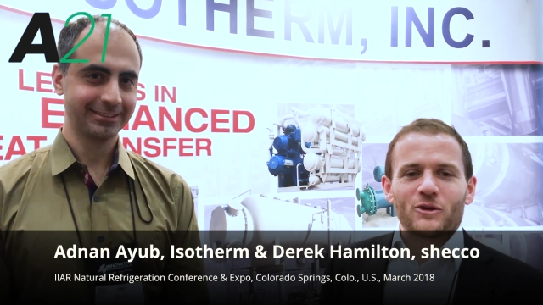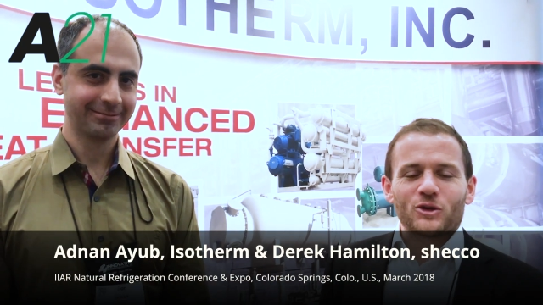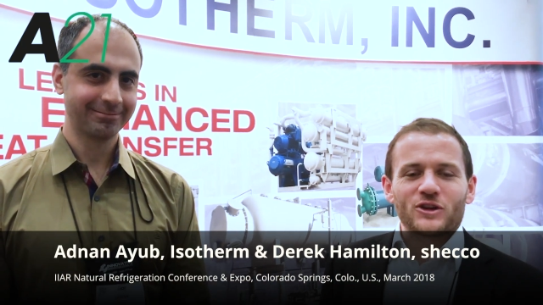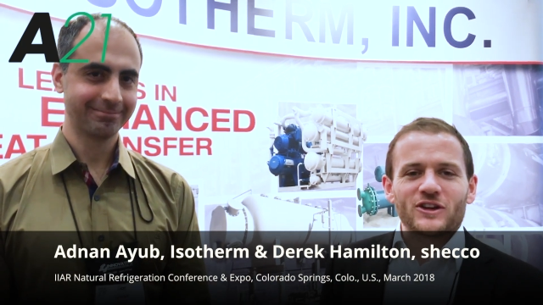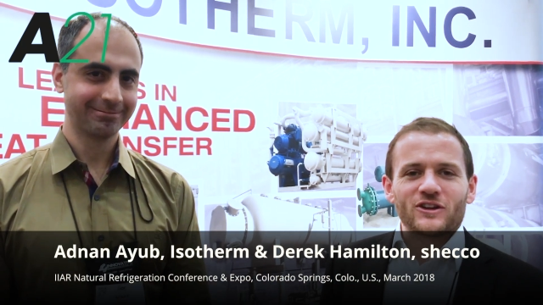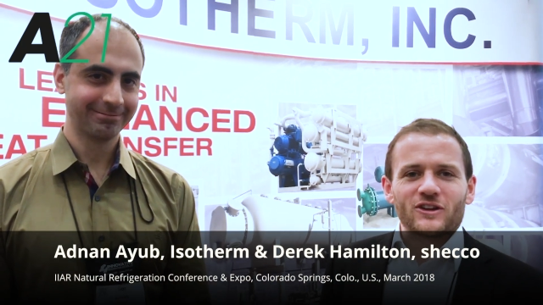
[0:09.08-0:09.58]
Speaker 1: Uh,
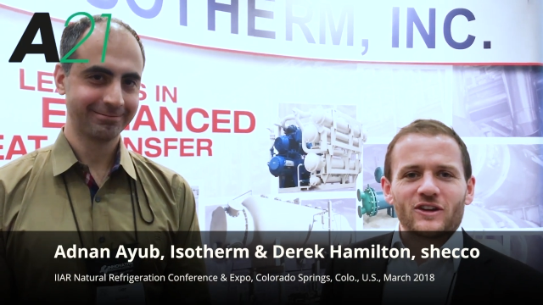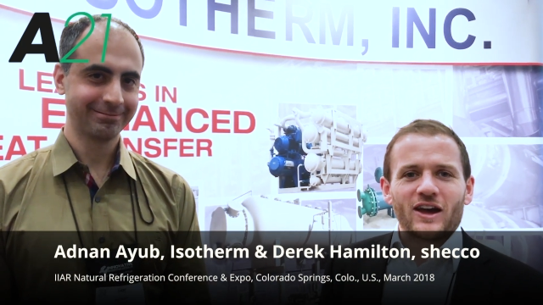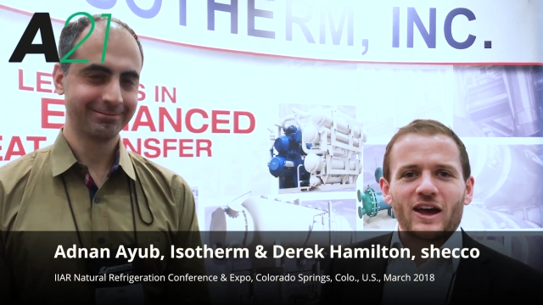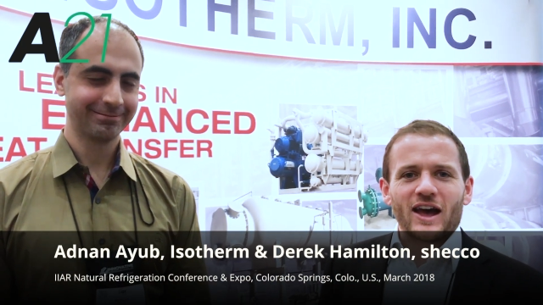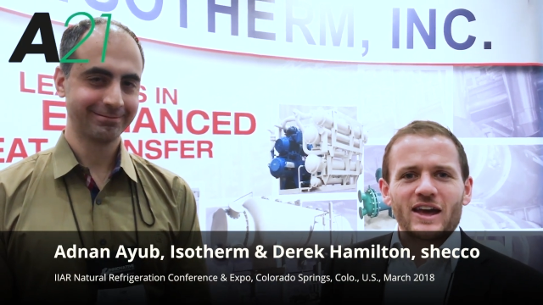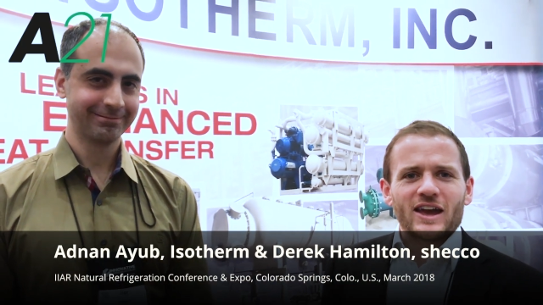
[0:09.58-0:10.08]
we're here
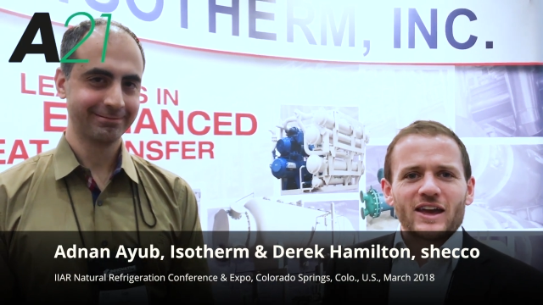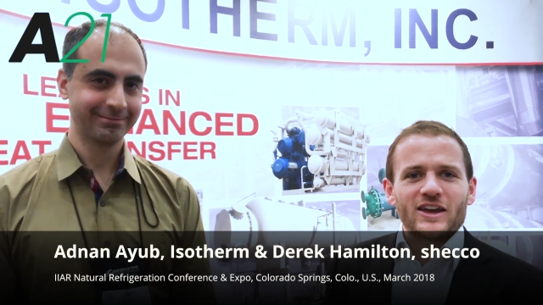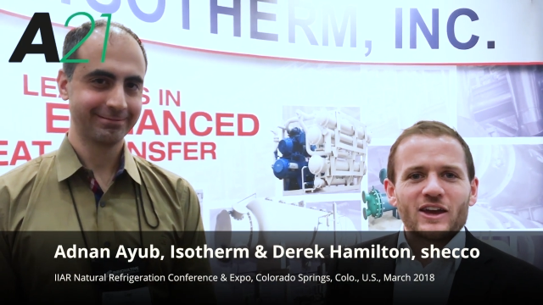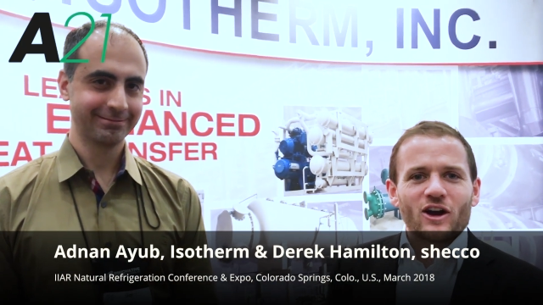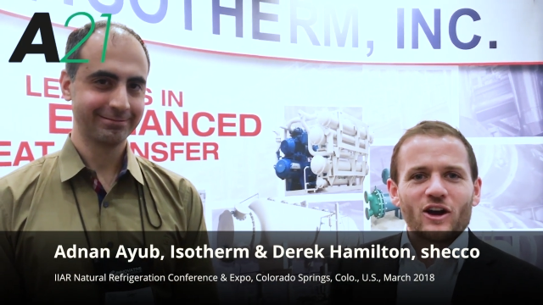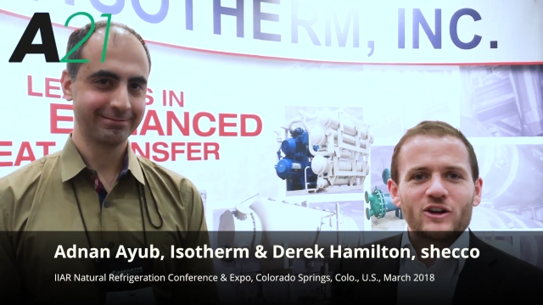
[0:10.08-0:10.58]
at
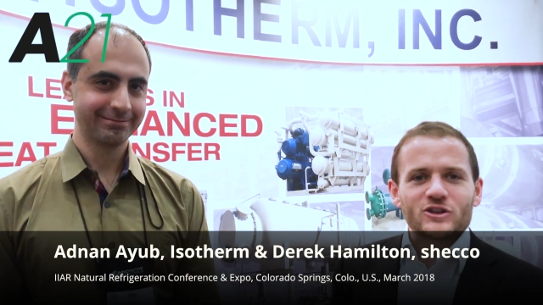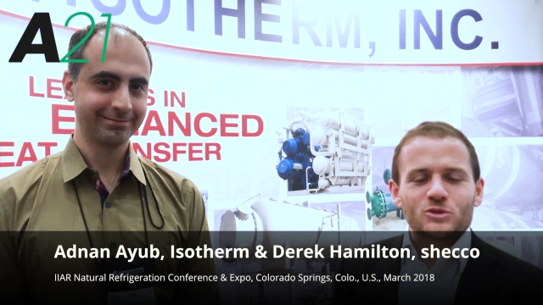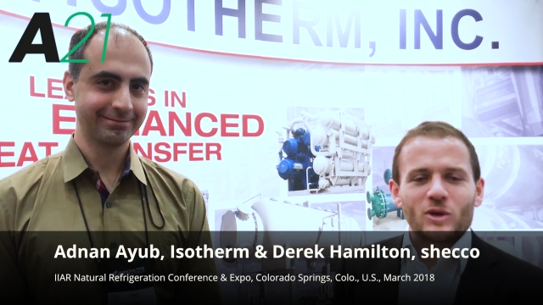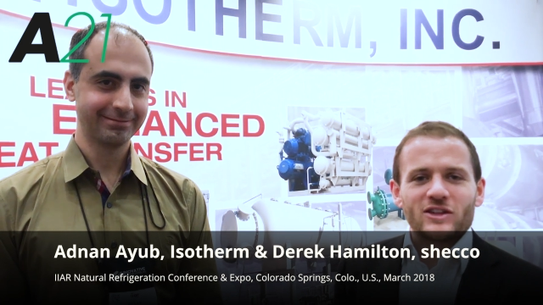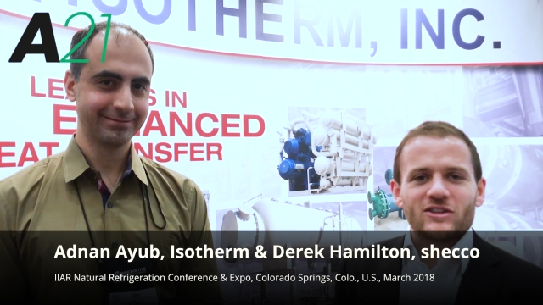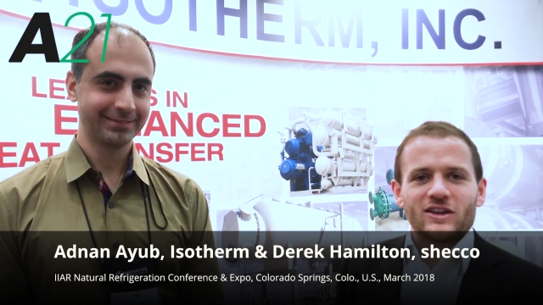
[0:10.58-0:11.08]
IIAR
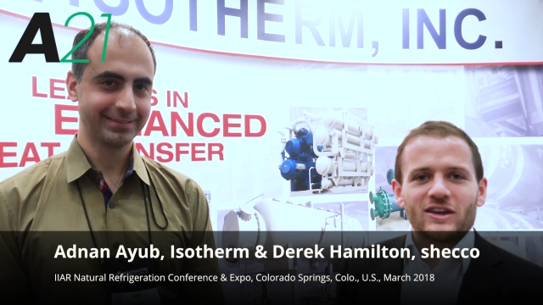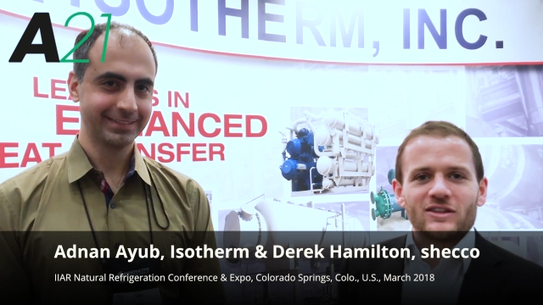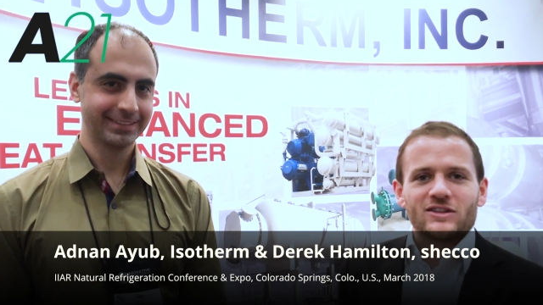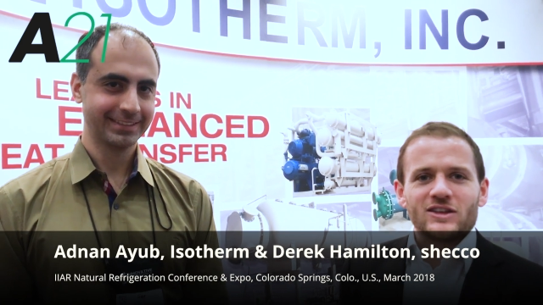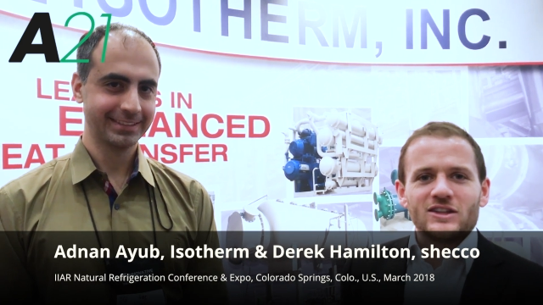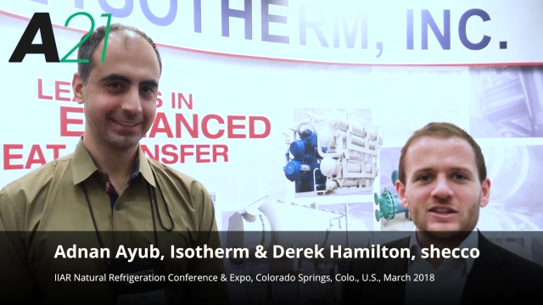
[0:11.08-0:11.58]

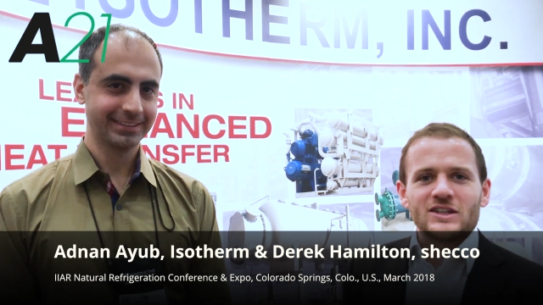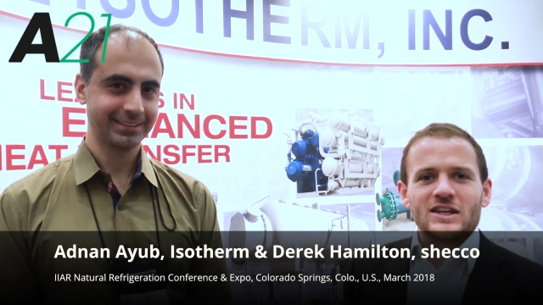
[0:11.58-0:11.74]
2018